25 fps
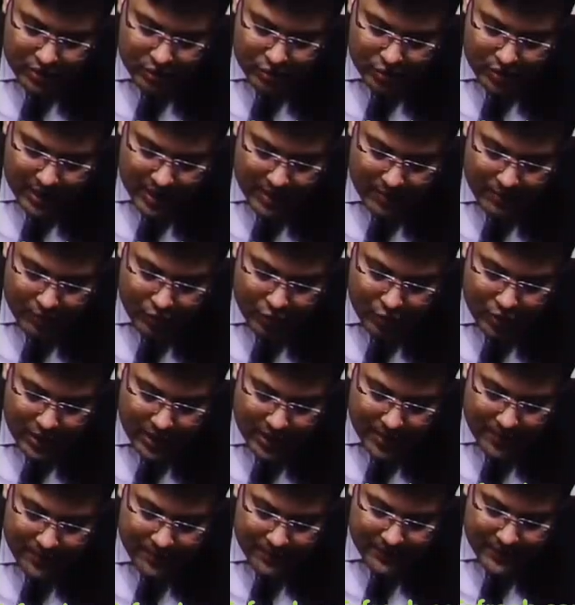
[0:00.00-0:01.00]
to ampulla,
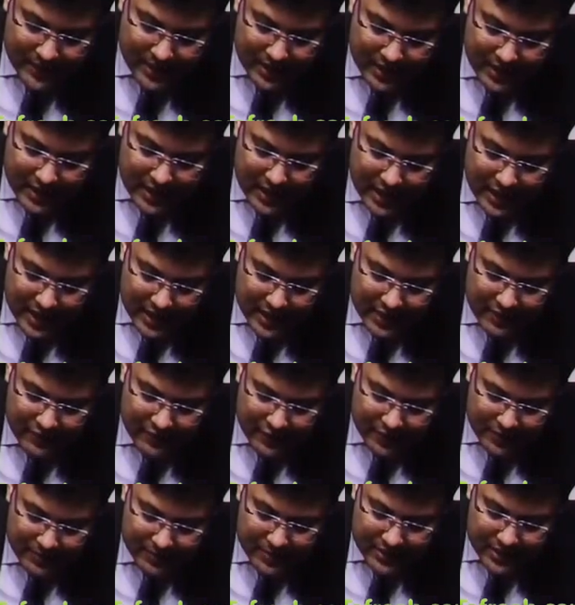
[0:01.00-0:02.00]
and if
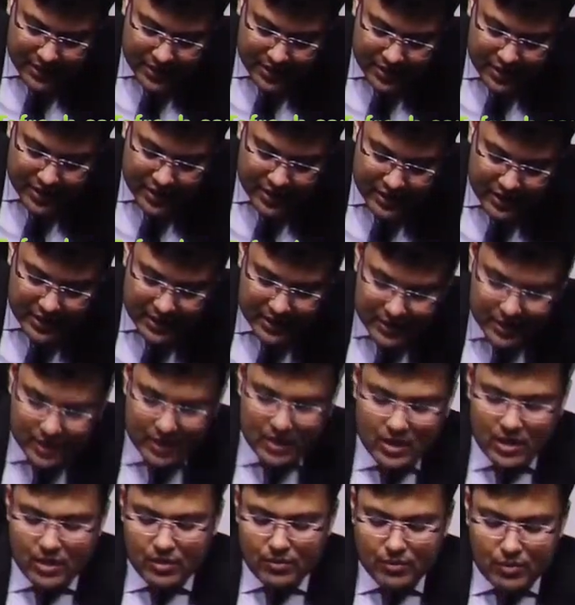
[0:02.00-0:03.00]
obstruction is
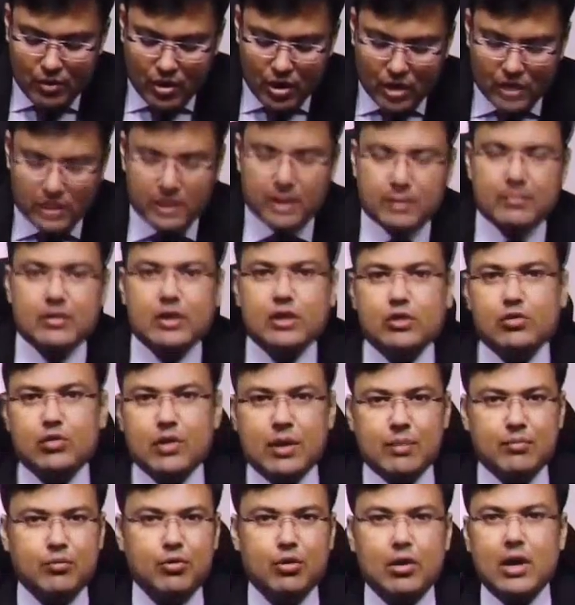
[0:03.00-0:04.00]
proximal to
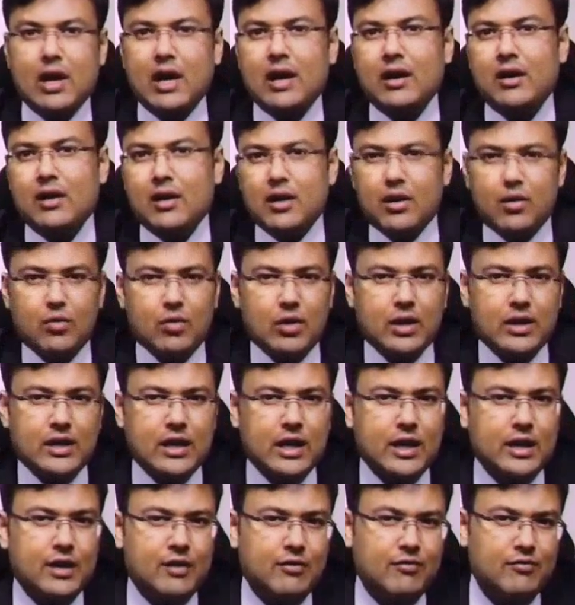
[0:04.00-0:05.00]
ampulla, what
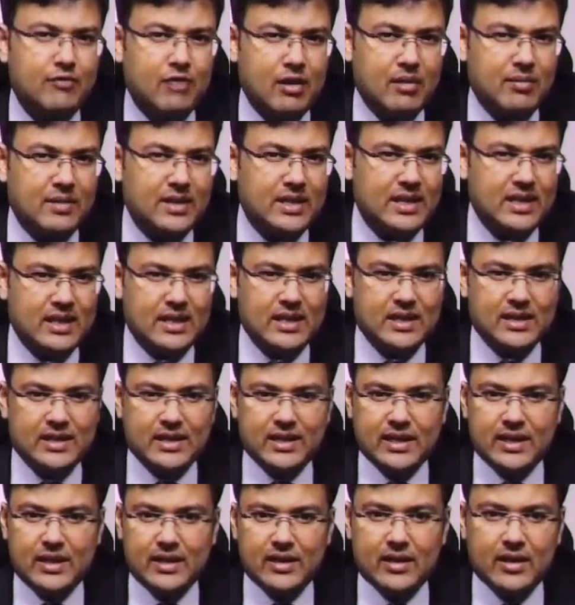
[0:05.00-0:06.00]
kind of vomiting is
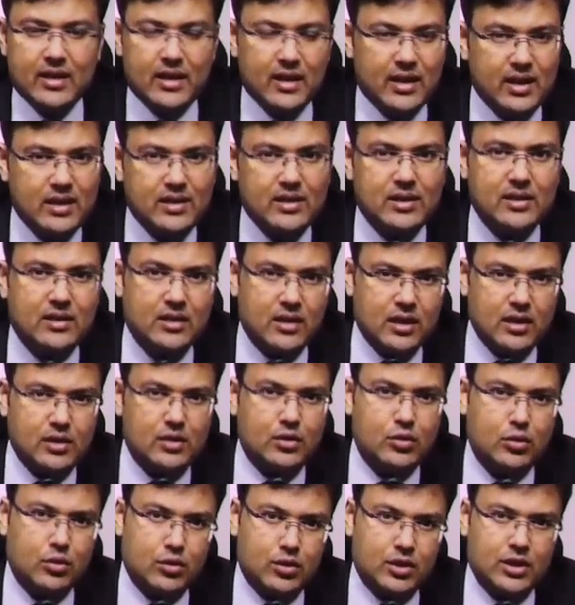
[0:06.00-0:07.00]
seen? It is
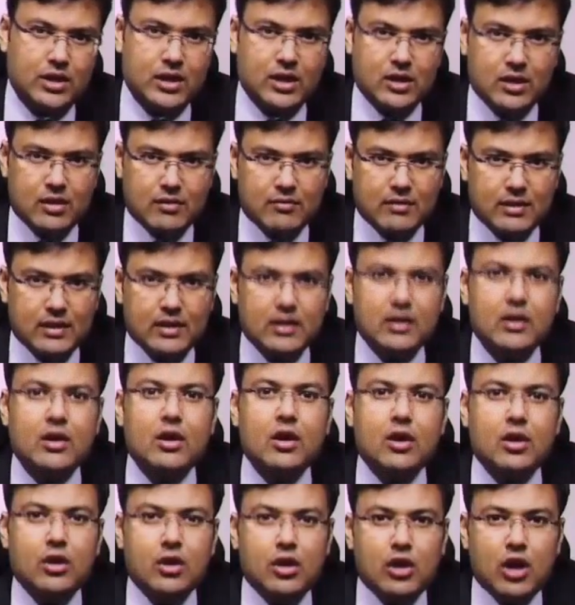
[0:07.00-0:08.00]
associated with
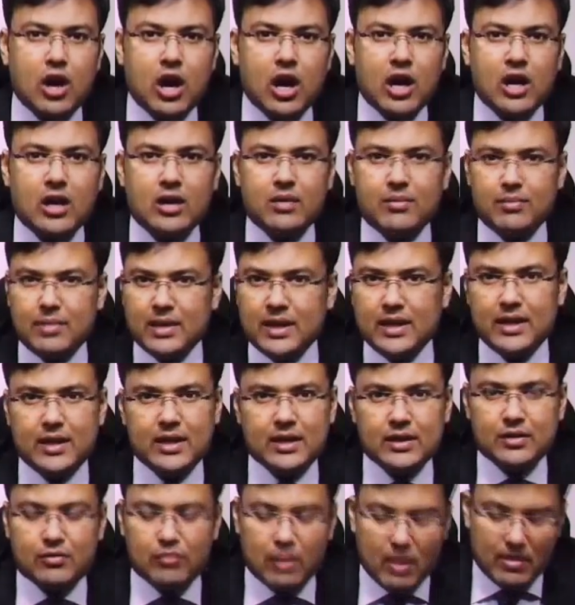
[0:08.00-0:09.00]

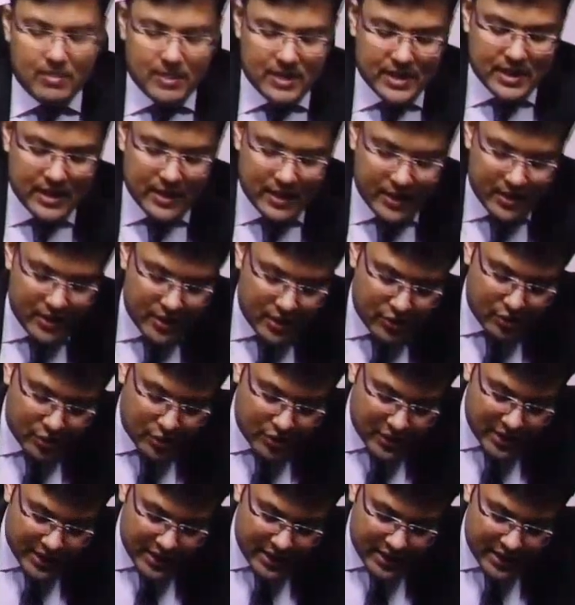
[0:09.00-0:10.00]
non-bilious vomiting. So
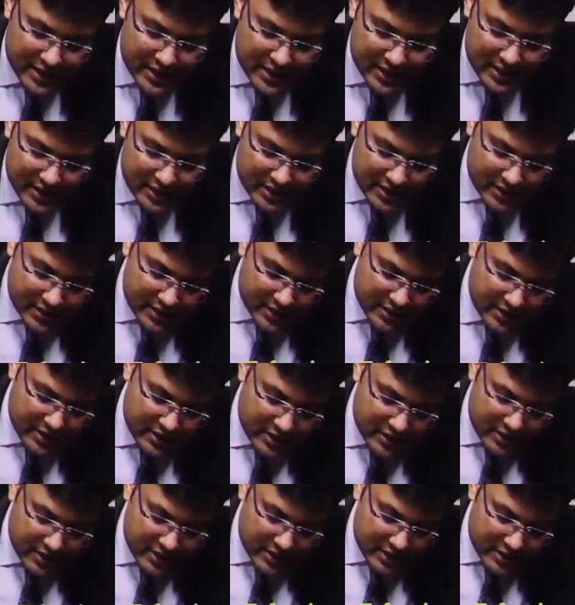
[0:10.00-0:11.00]
see the
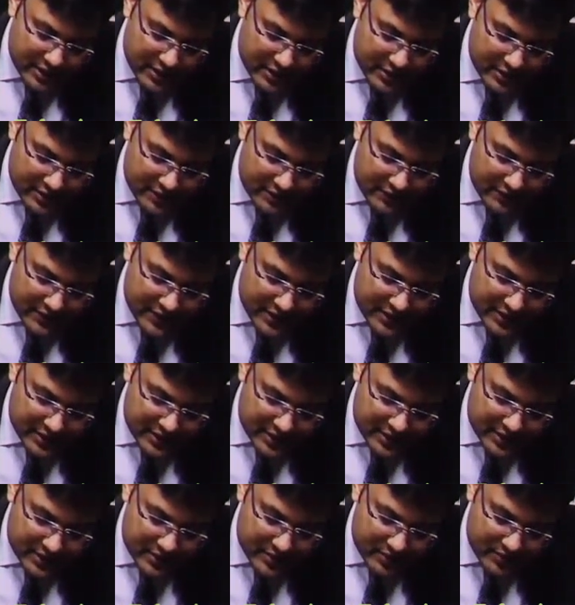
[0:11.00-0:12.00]
clinical
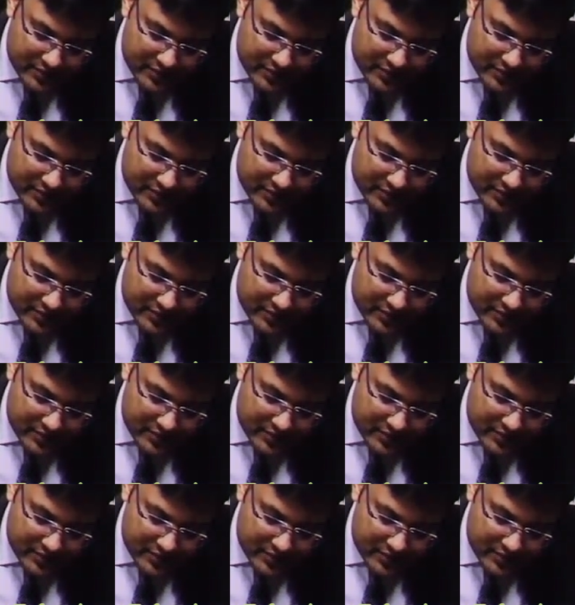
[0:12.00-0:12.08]
features.